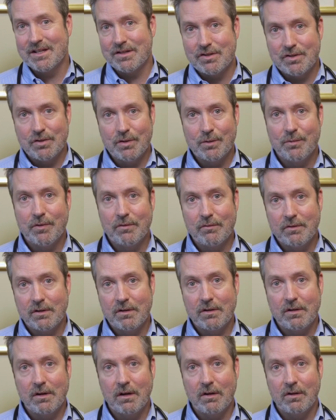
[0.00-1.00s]
a tube through
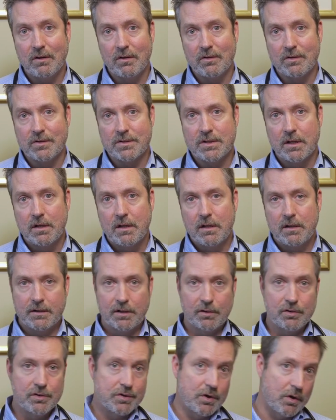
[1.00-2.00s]
the nose
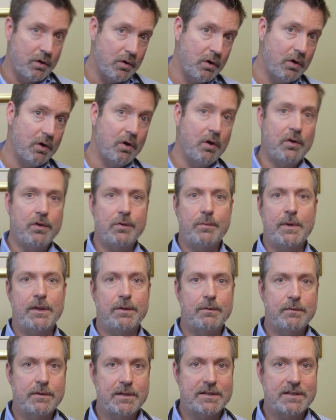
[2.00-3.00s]
that goes all the way
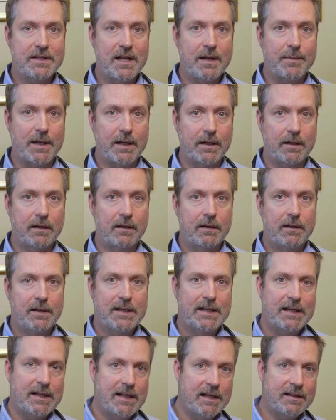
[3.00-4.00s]
through the stomach
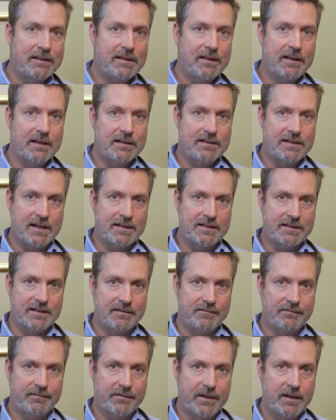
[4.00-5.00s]
into the
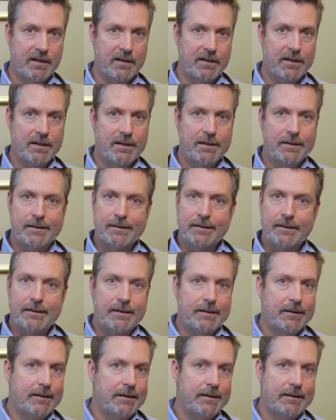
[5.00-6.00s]
intestine
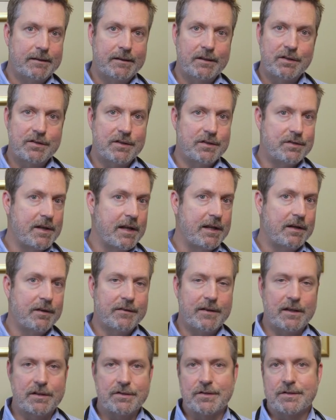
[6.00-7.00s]
the data
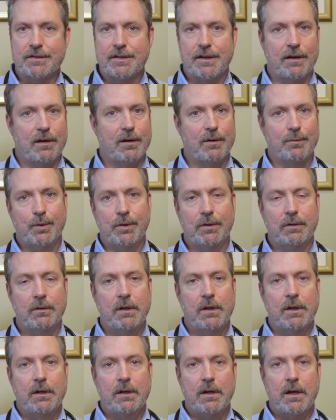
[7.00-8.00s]
on that is just terrible.
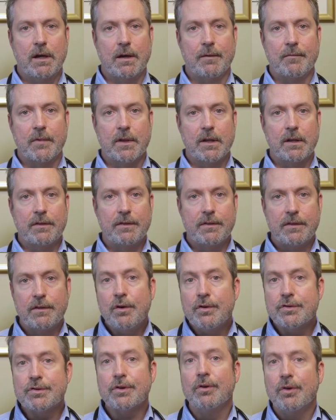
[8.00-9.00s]
Um,
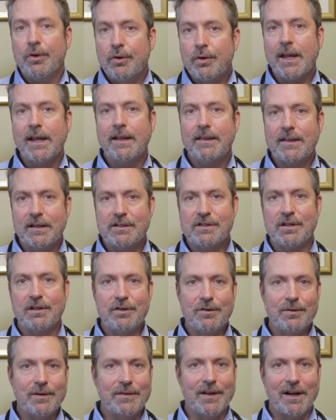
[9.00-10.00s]
those are okay things to
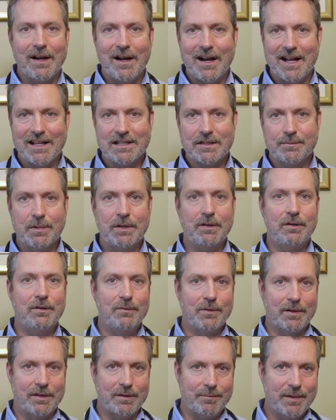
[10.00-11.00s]
do in the
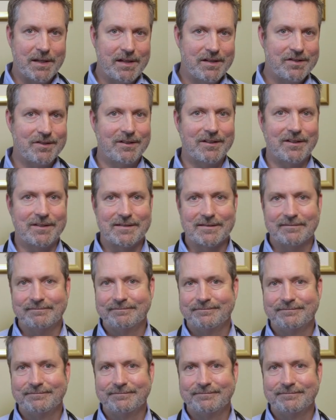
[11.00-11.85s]
hospital where the patient is